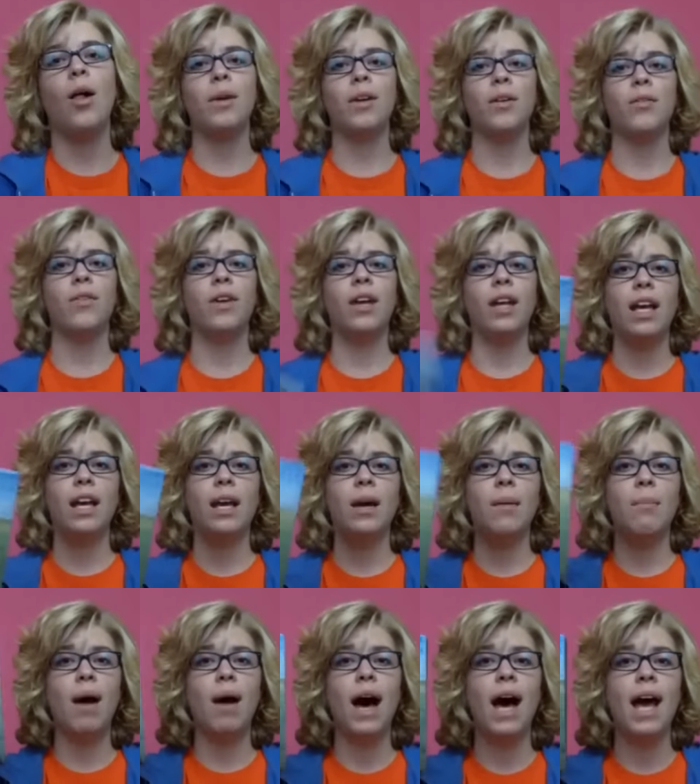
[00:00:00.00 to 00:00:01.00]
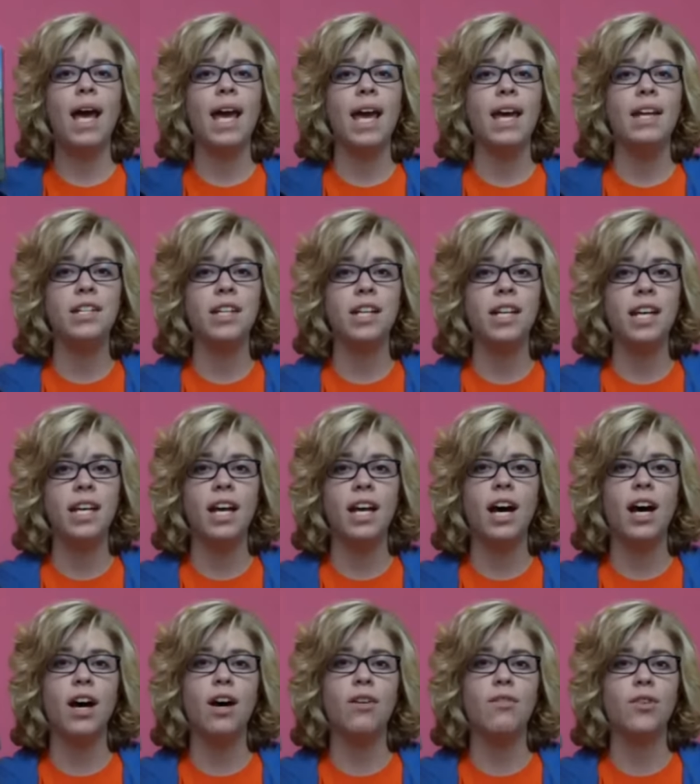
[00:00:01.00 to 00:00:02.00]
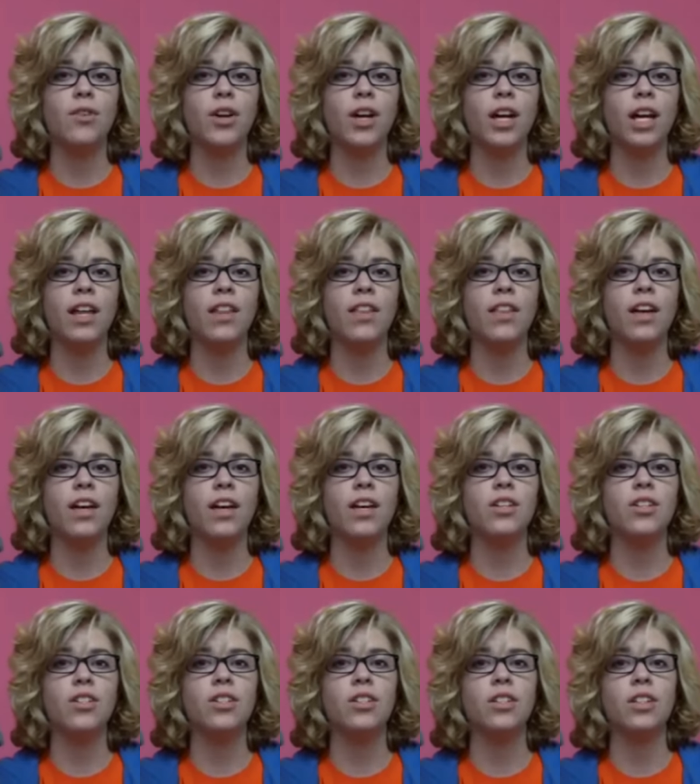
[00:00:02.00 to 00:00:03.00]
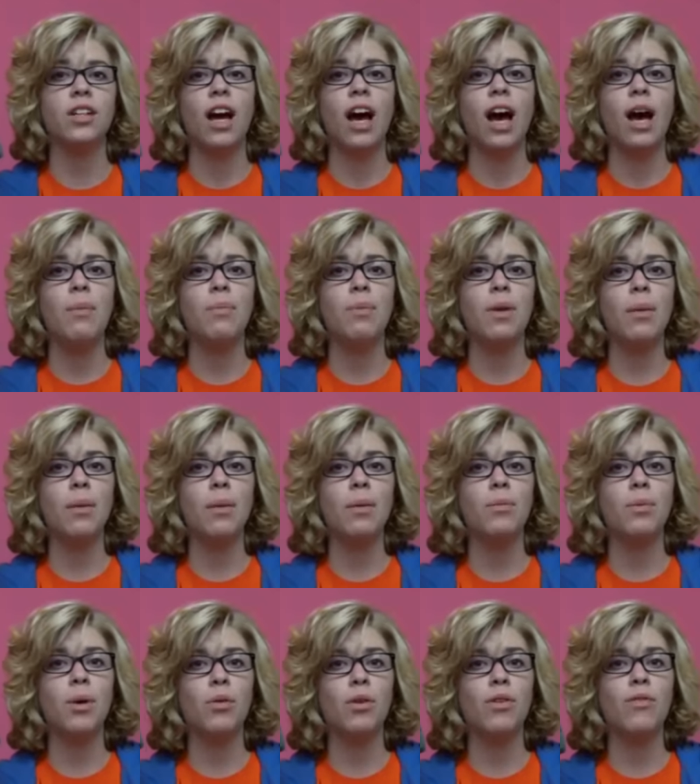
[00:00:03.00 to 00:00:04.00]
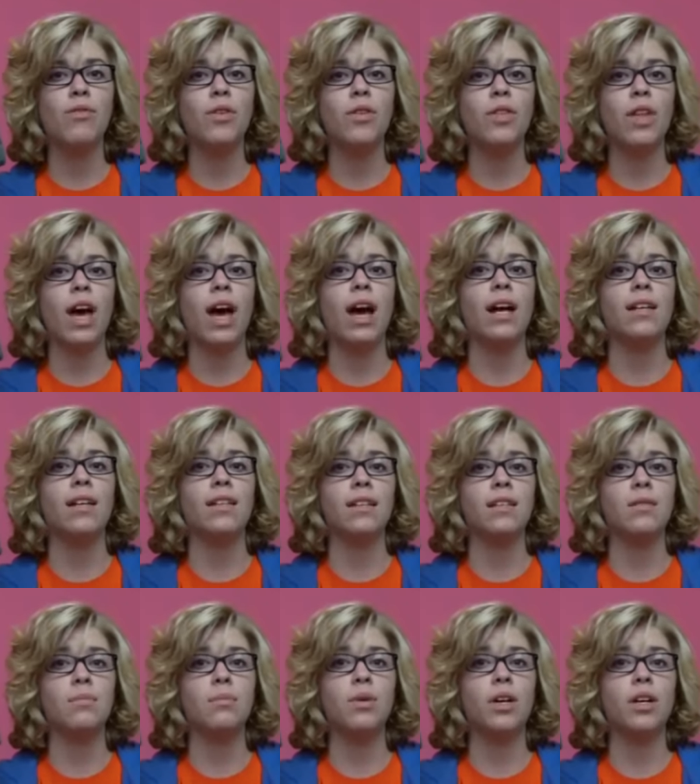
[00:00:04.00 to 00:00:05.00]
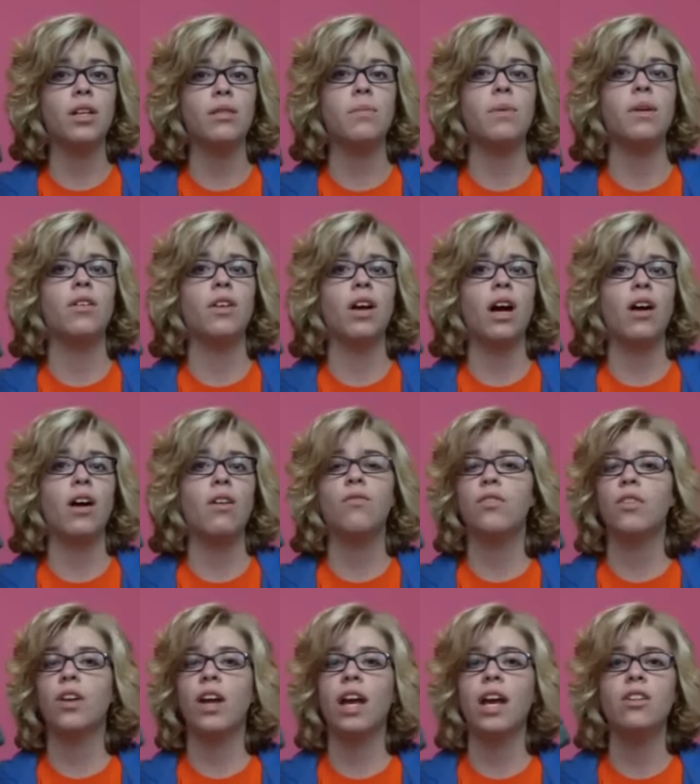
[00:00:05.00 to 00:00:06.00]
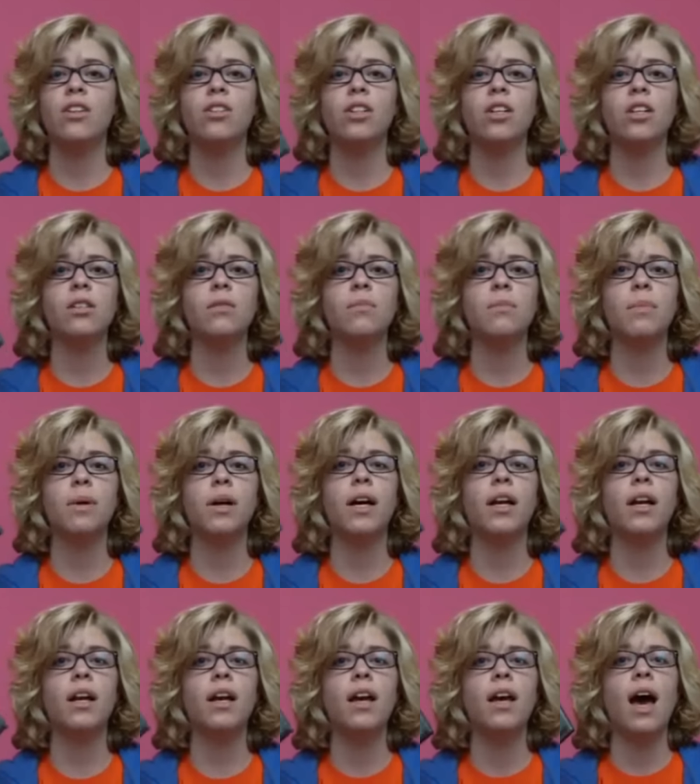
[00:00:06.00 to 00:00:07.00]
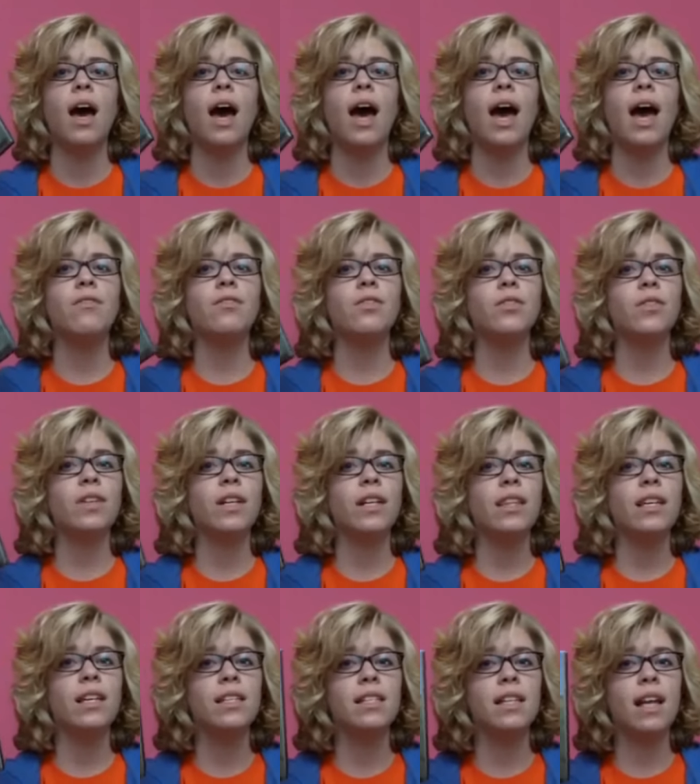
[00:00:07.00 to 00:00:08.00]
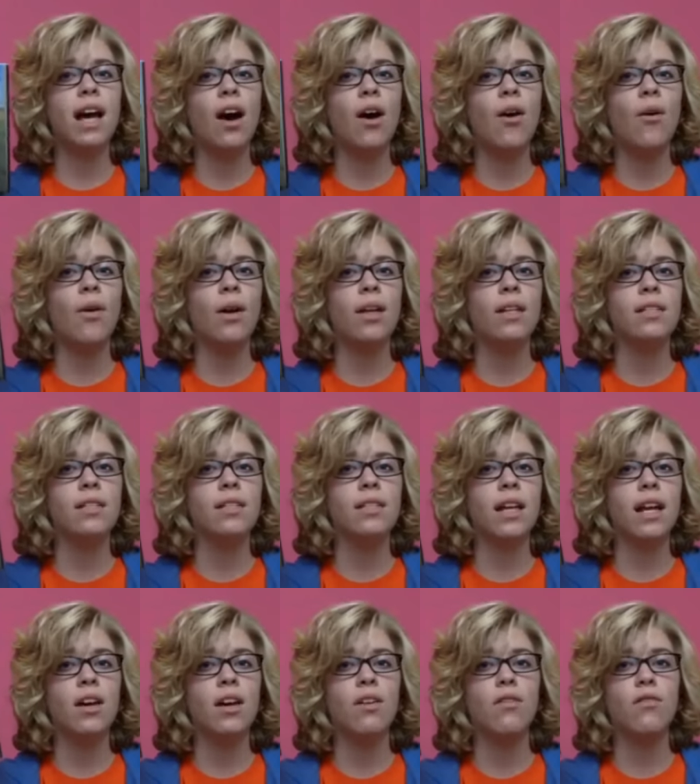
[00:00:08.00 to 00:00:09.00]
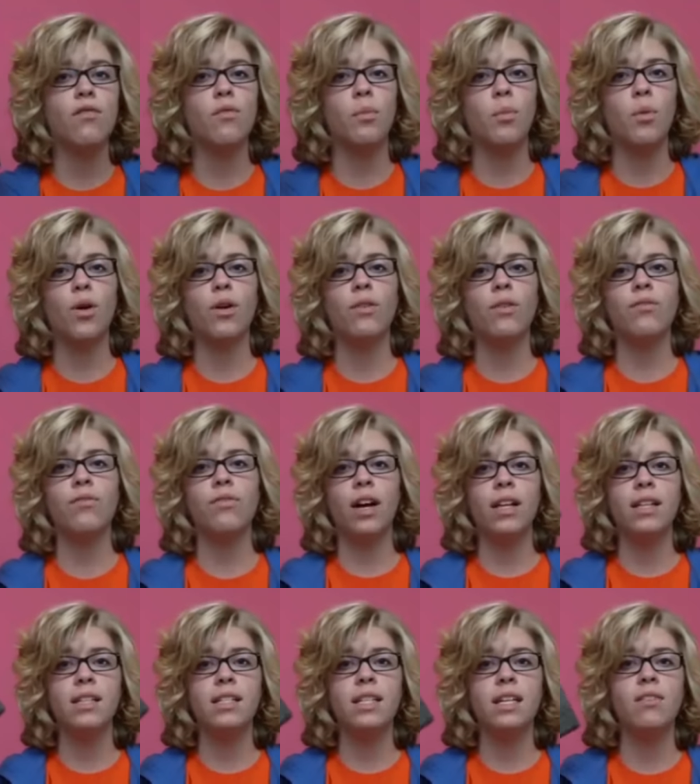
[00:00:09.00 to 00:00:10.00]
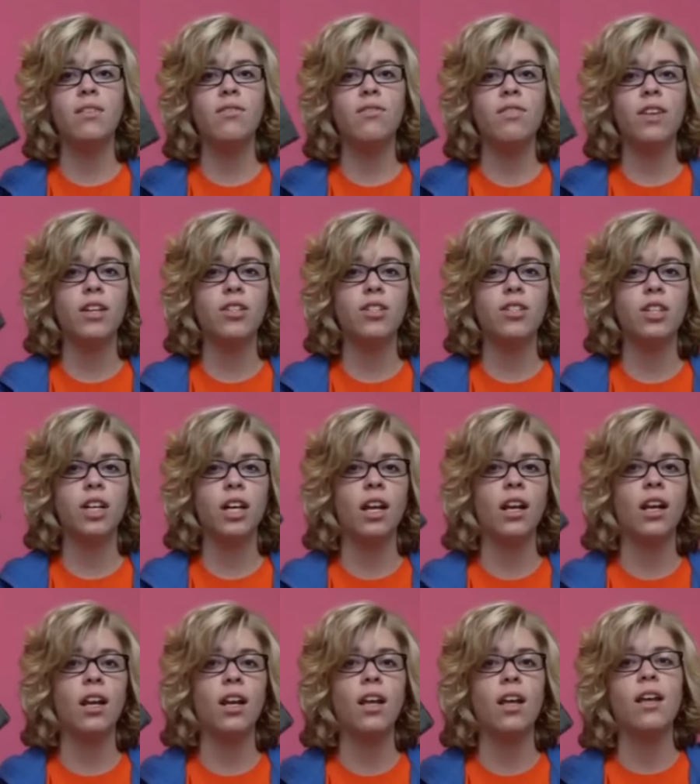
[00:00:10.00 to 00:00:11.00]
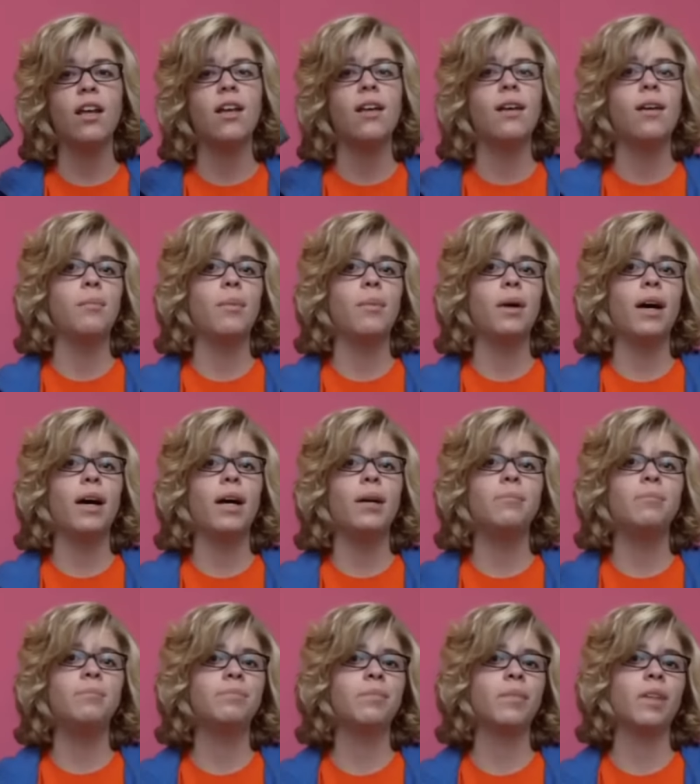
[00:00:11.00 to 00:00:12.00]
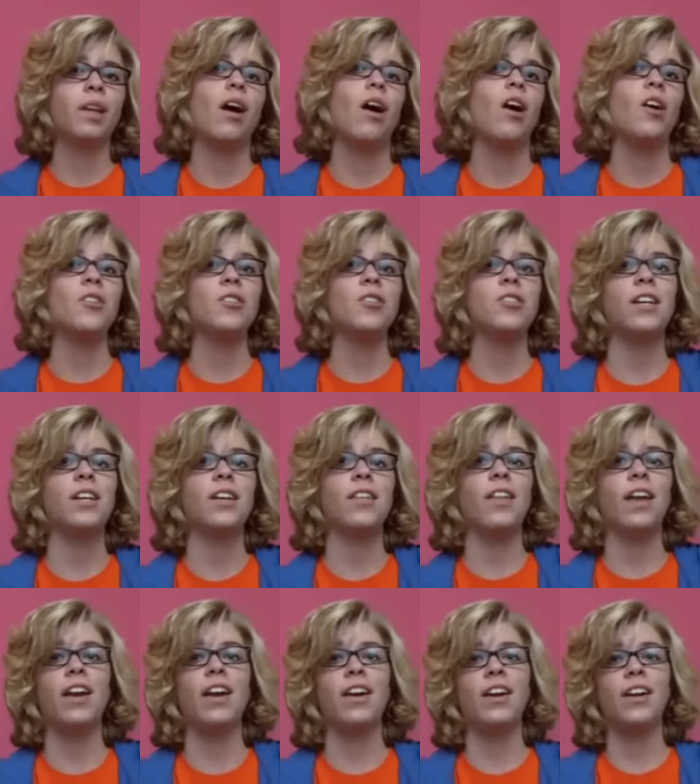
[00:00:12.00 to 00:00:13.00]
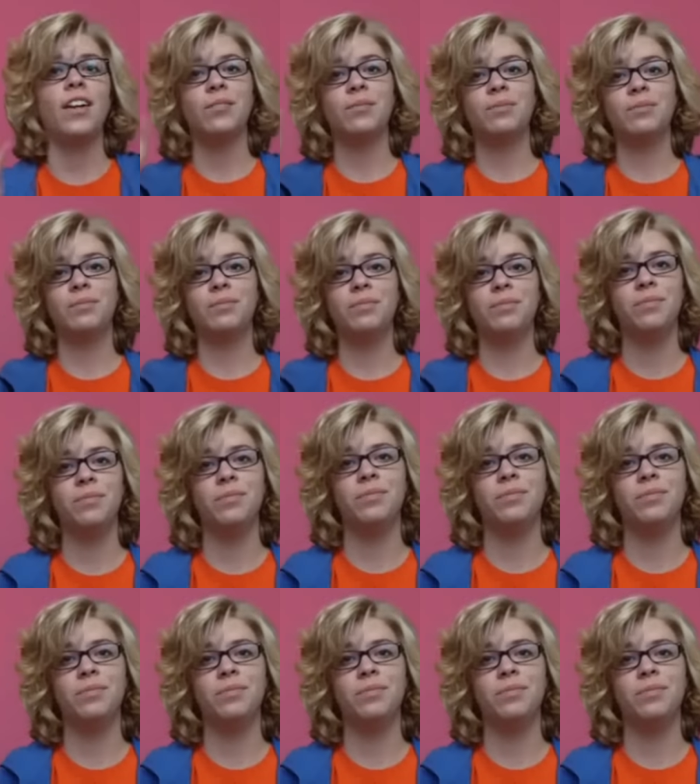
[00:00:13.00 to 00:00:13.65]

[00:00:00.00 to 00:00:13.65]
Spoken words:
I'll be reading My Antonia for English. I probably won't review that because this book has been around for ages, but I have to read this now instead of more fun teen fiction. But I'll see you later.